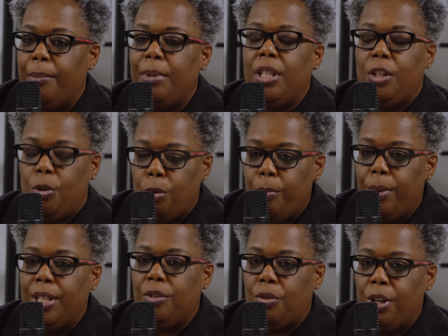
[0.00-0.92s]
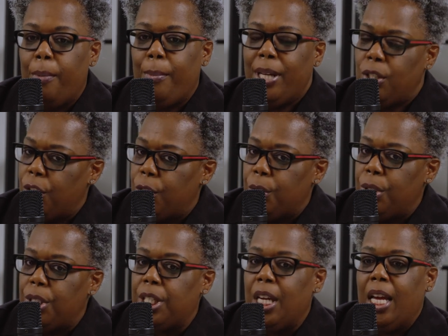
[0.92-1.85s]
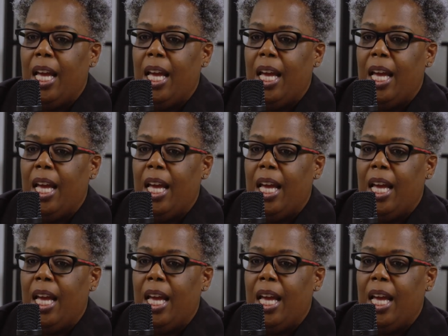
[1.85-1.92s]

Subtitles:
in the youth ministry at my church.